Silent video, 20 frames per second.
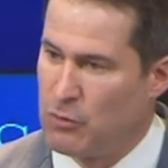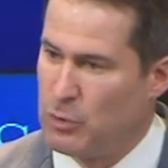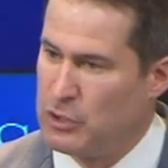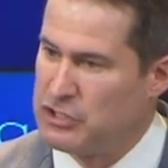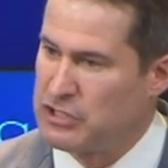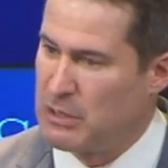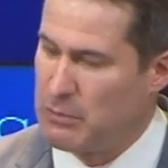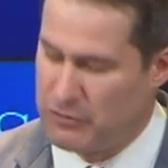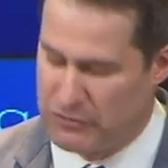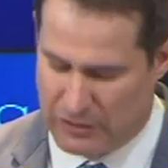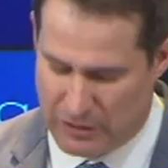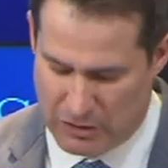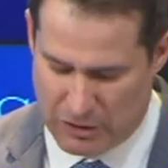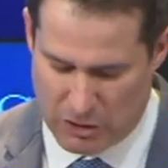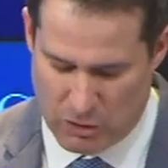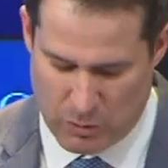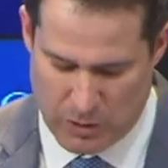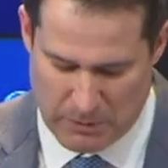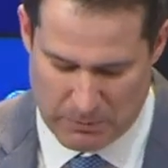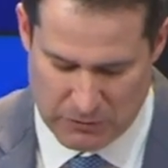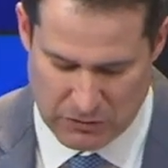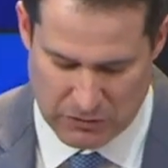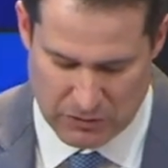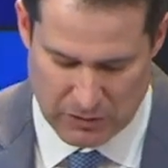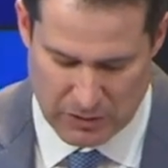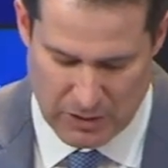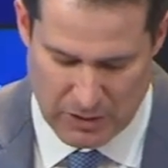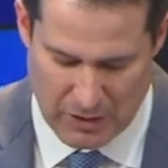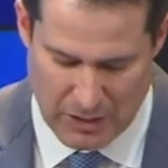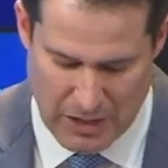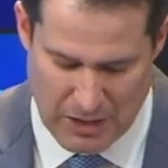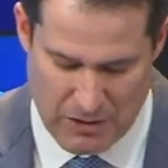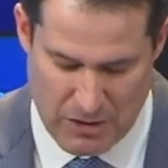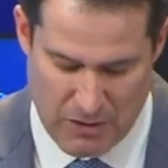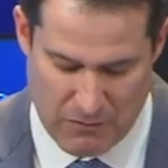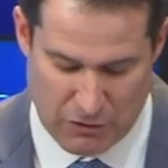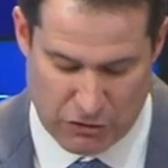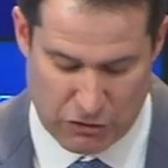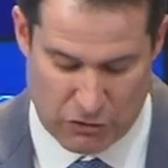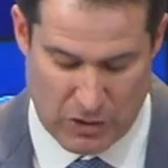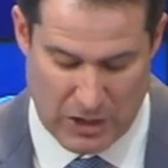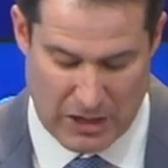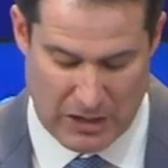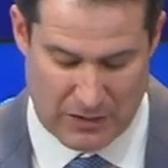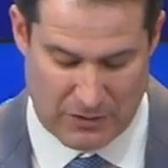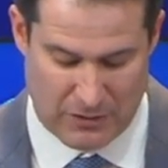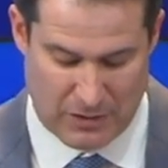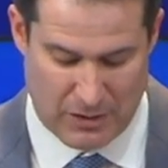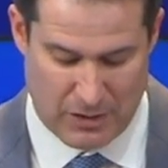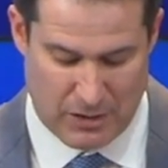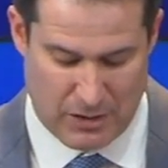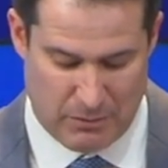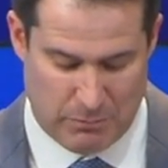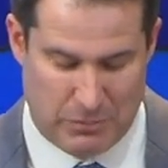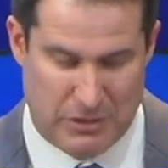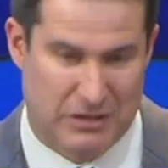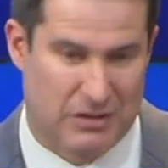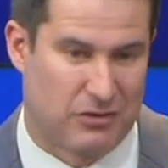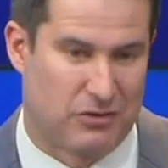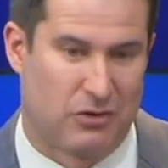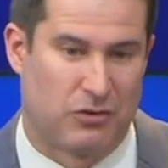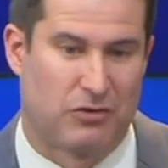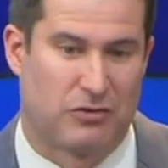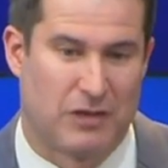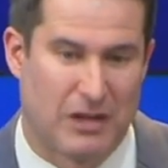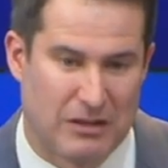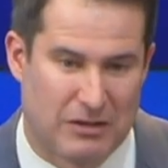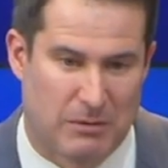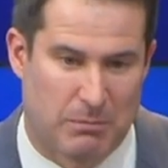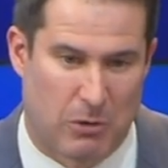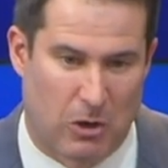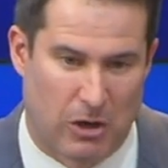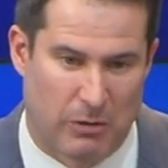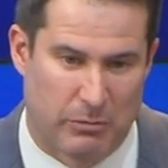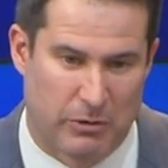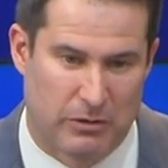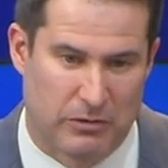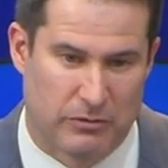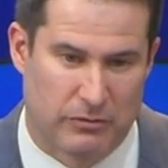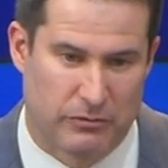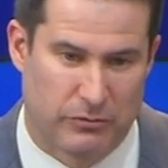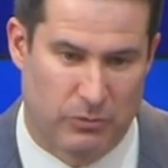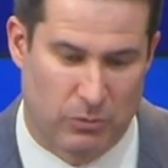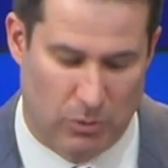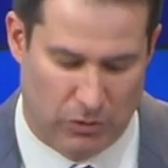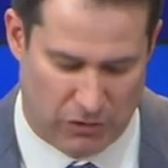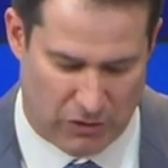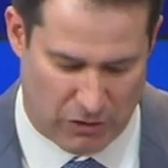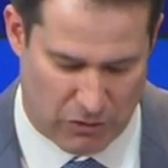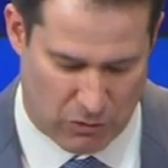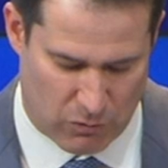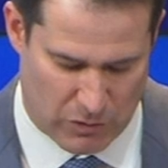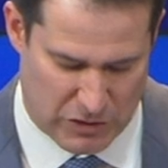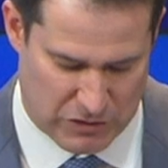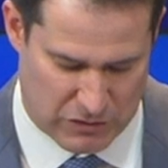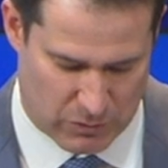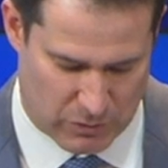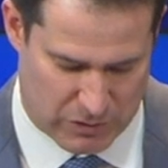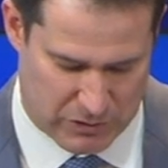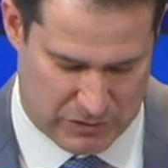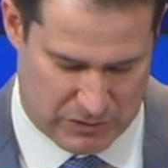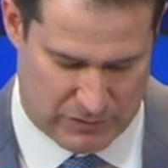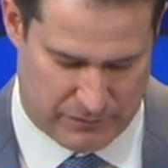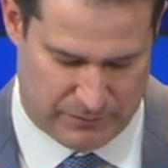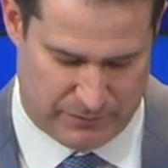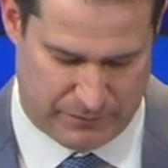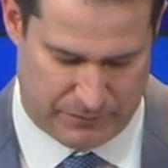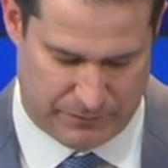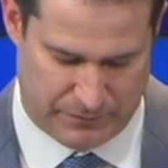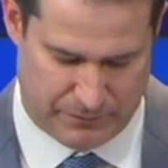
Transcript: for which I was ill equipped and never trained because our State Department was under resourced.